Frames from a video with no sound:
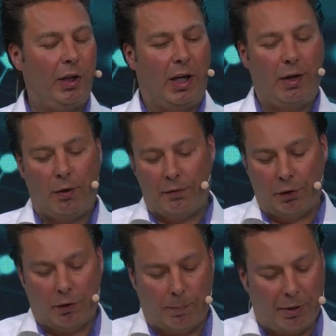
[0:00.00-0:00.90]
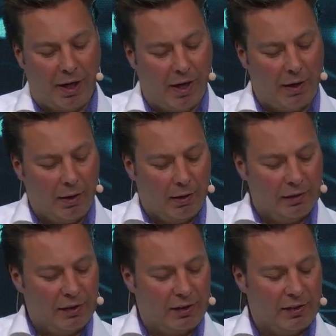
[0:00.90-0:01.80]
I often compare
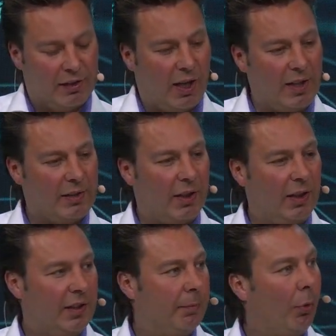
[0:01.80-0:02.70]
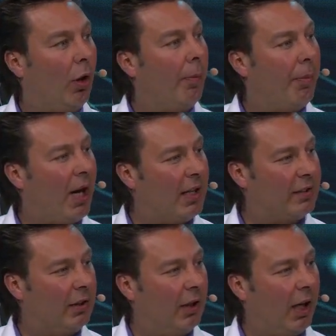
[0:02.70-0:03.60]
that the task data is more a
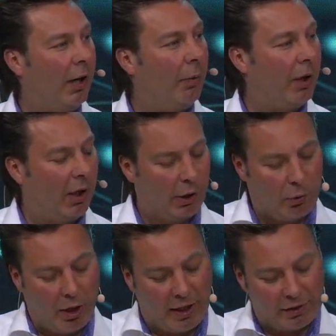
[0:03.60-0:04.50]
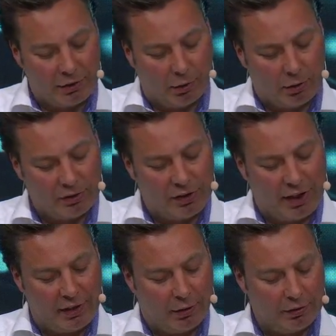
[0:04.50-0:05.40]
parcel. I collected all the
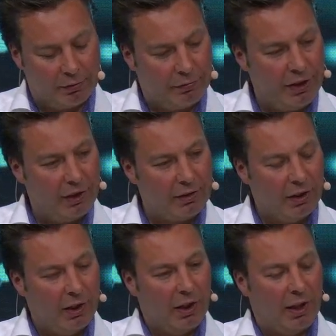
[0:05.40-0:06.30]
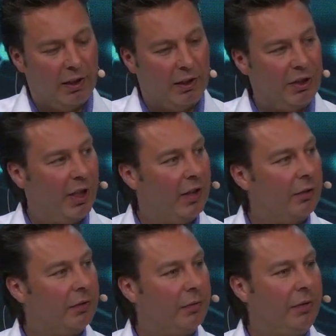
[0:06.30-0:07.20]
data on the field, and at the
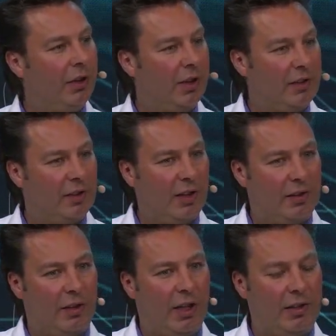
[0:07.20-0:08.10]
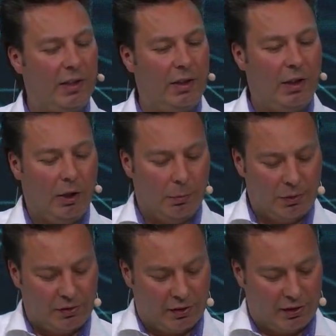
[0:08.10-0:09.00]
end of the field I send the data.
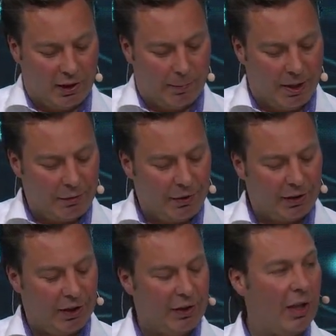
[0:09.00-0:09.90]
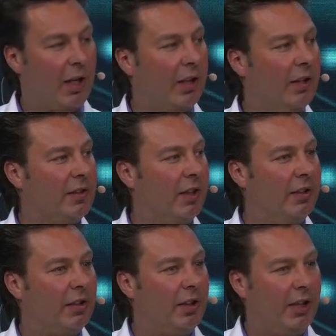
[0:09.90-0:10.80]
With the telemetric data I can
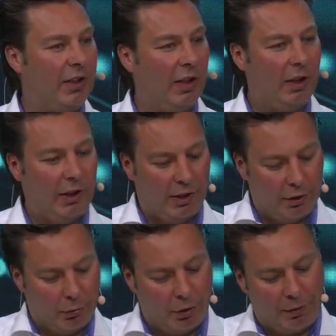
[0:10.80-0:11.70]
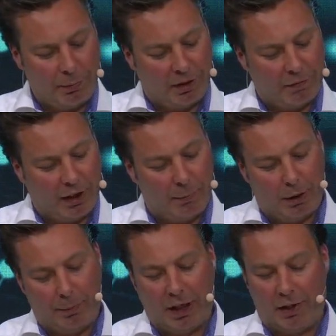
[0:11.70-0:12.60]
send the data in a rhythmic way,
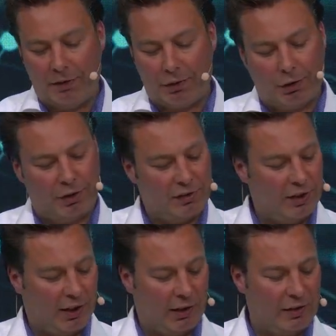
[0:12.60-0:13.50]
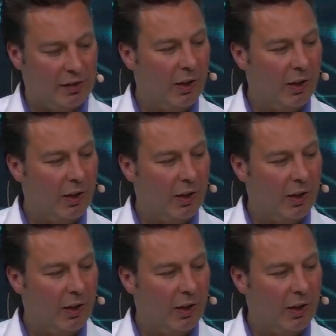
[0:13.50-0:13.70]
maybe every 30 seconds,